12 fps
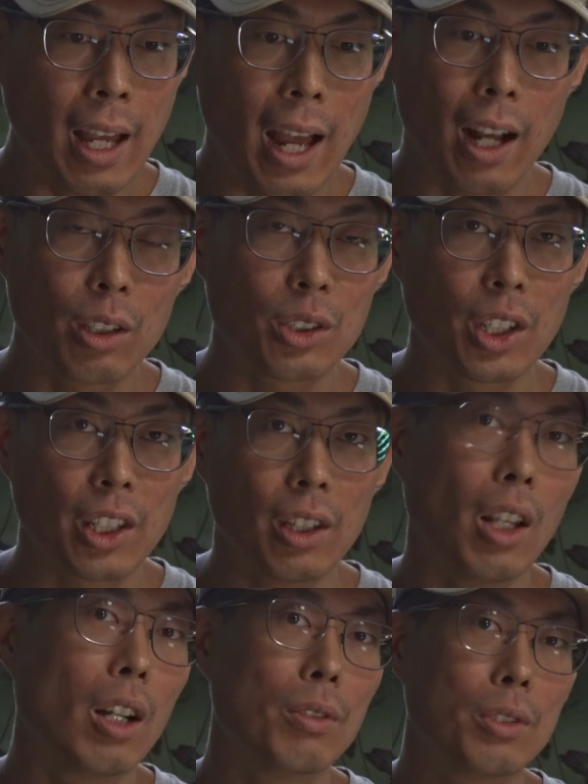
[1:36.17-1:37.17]
algae
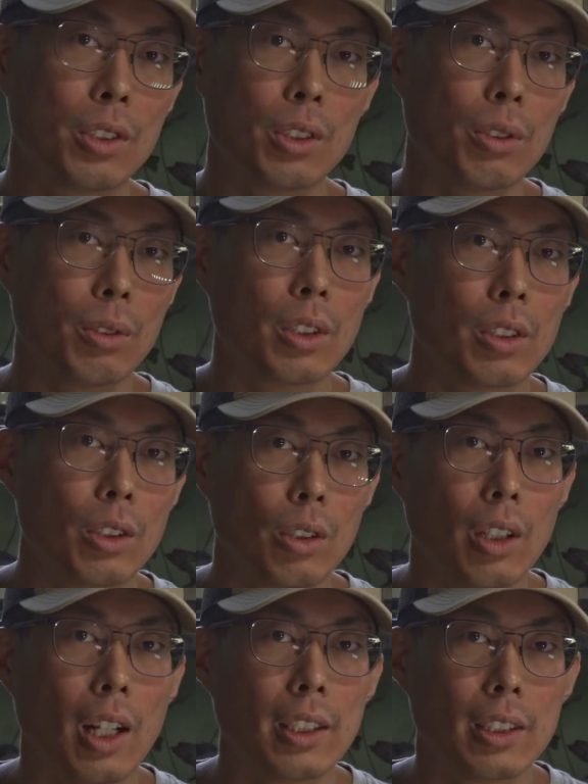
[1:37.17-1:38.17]
loves to
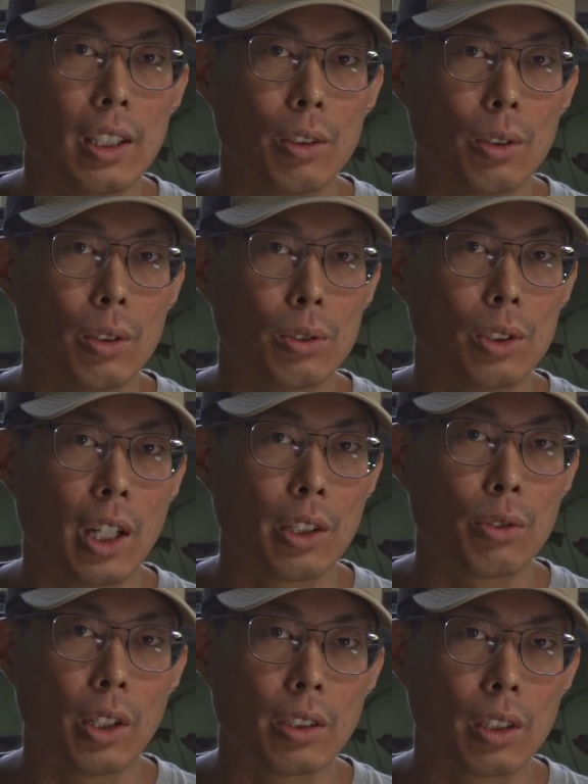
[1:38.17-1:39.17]
utilize those
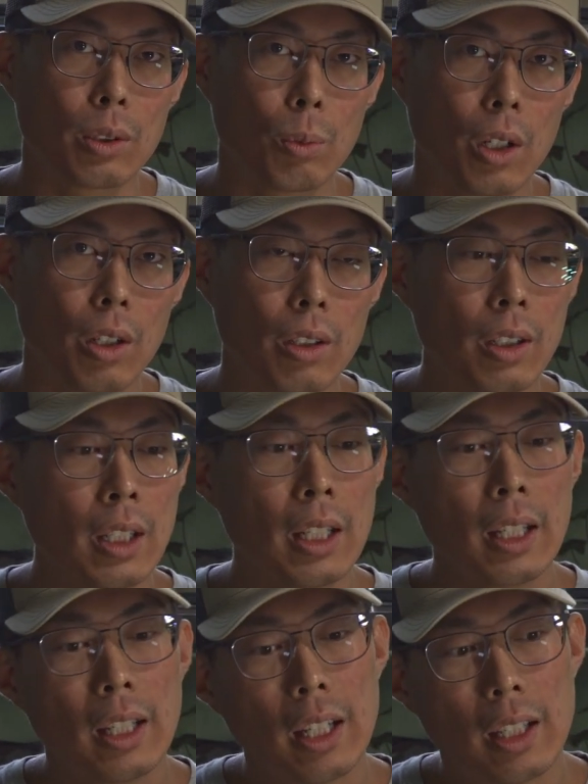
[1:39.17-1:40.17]
nitrates as well,
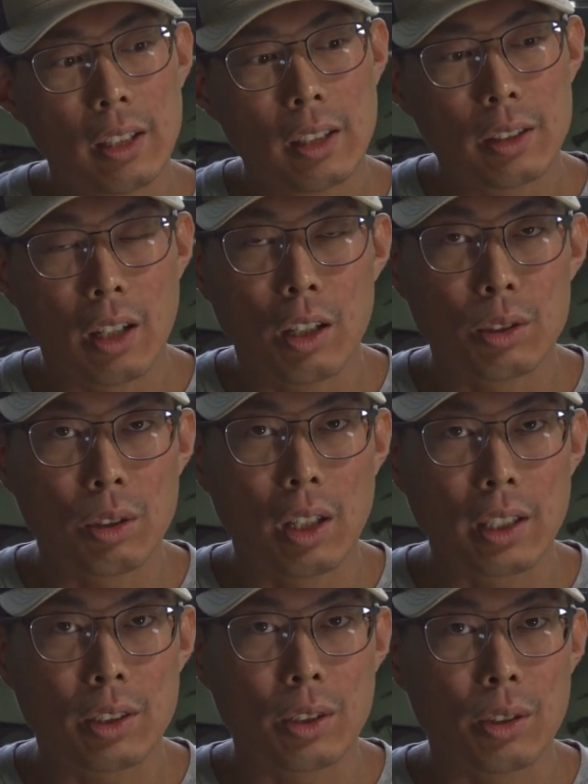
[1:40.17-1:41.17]
and it also
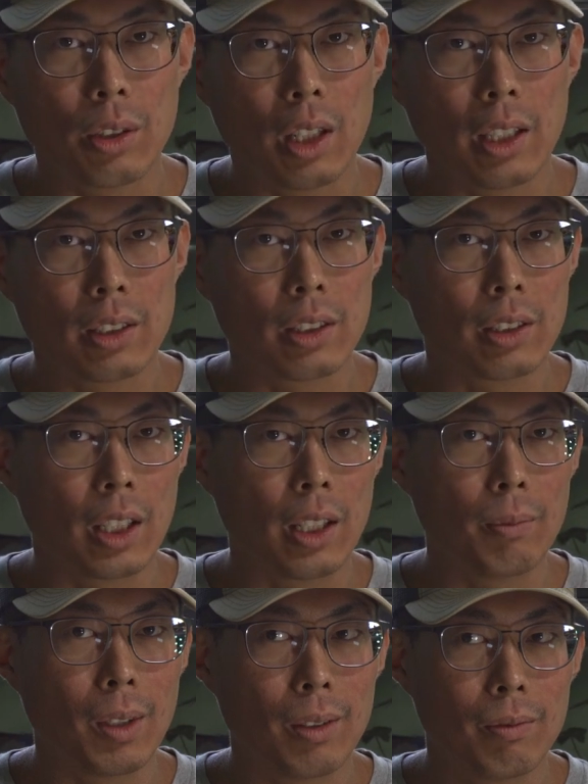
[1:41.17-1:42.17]
likes to utilize the
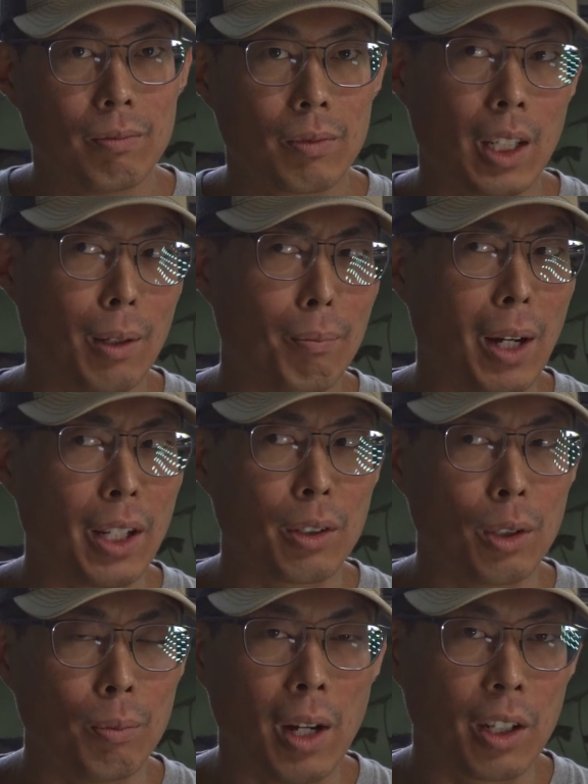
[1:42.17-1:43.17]
same kind of
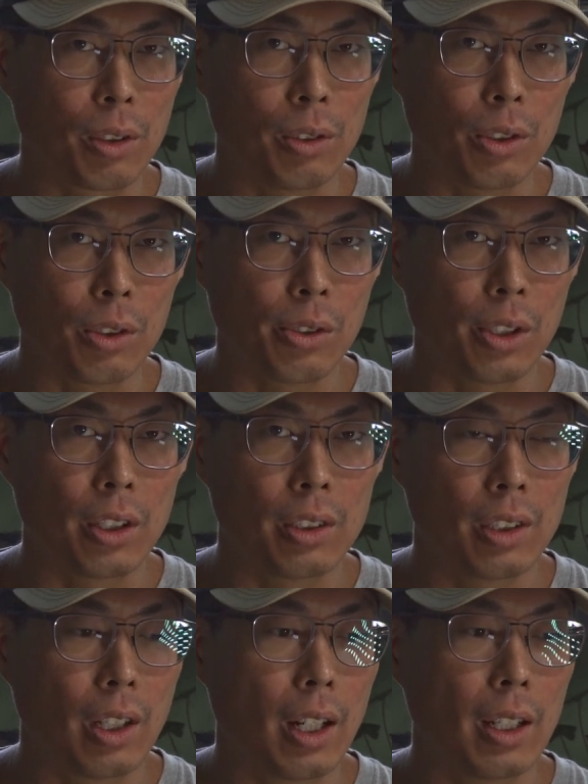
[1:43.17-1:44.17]

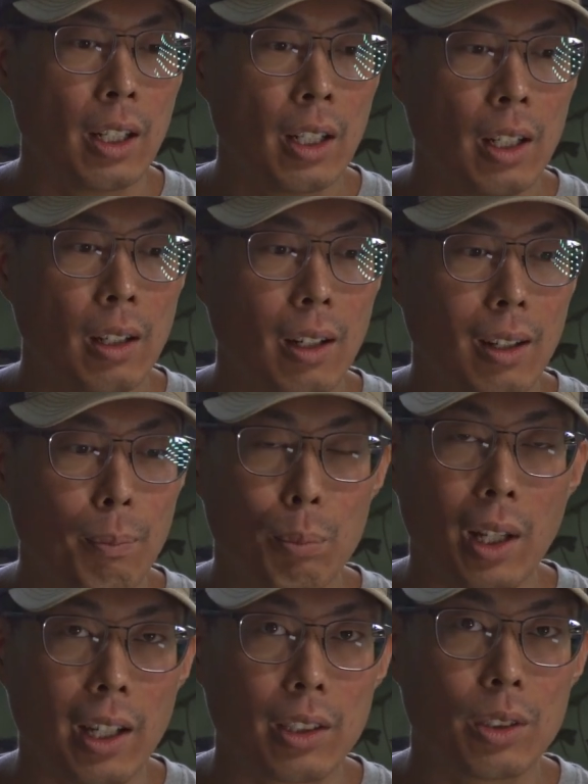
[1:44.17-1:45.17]
macronutrients that
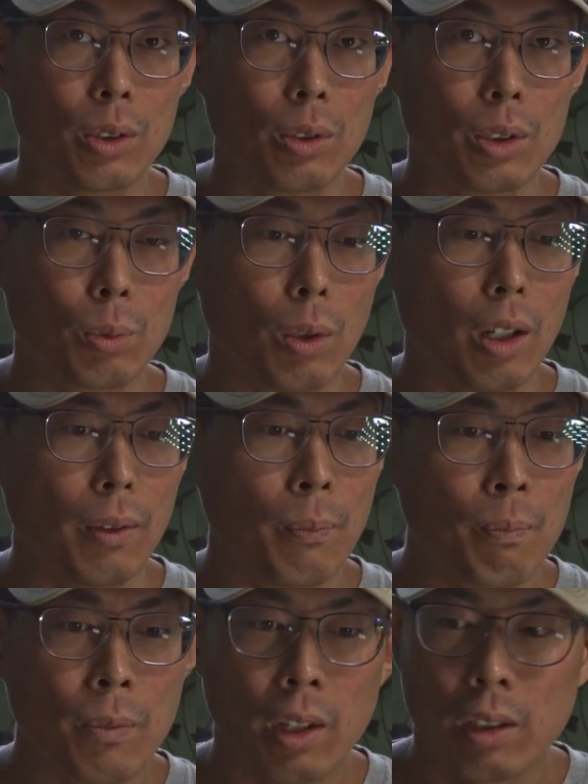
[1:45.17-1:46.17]
plants do as well.
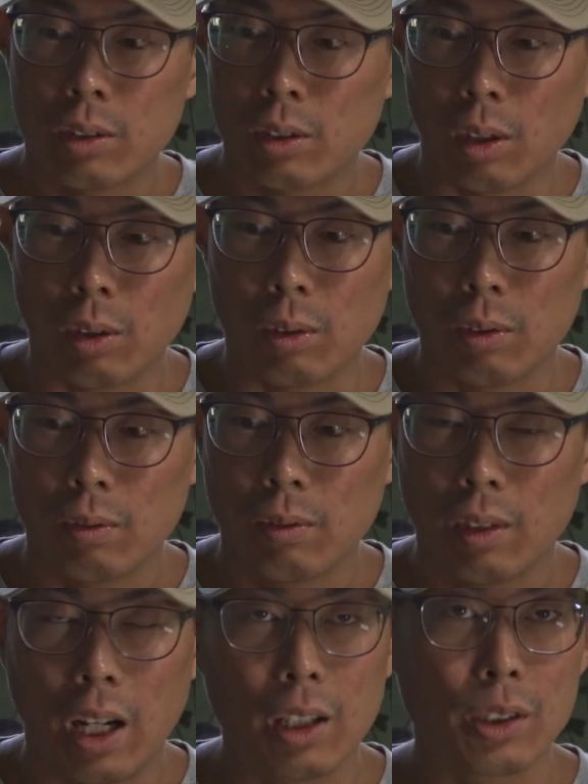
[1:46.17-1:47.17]
So
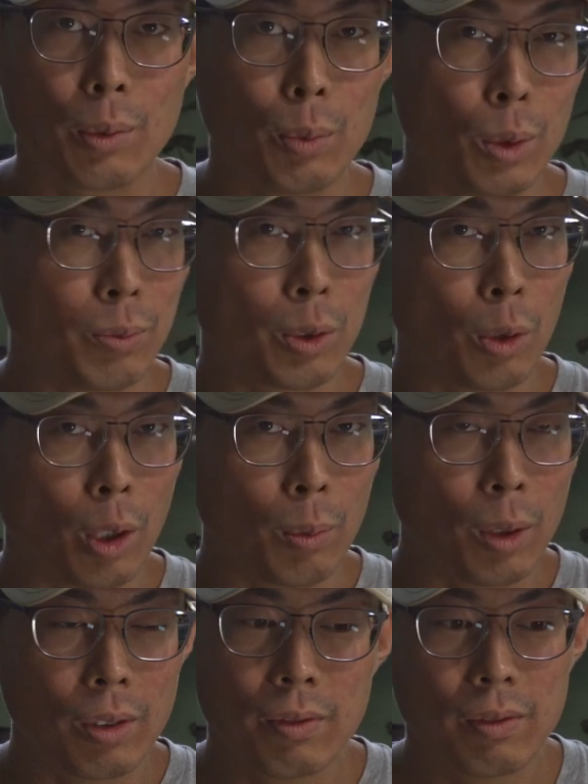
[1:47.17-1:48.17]
algae blooms
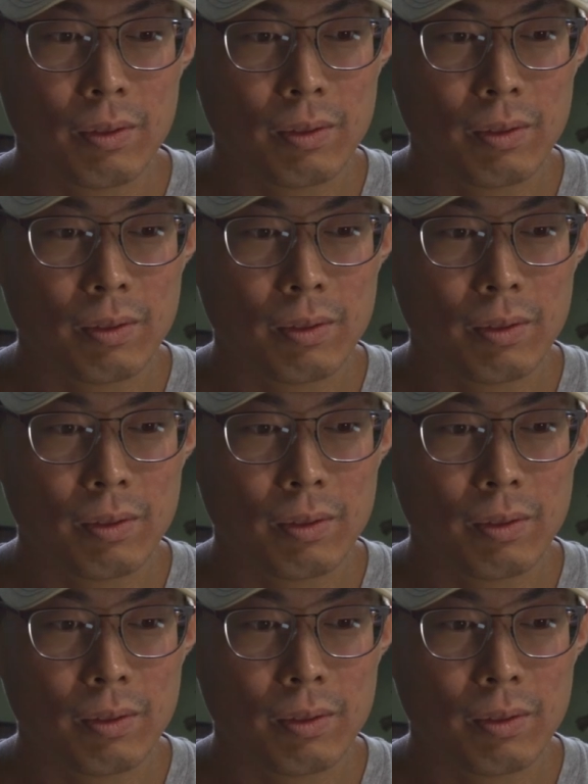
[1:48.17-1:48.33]
normal,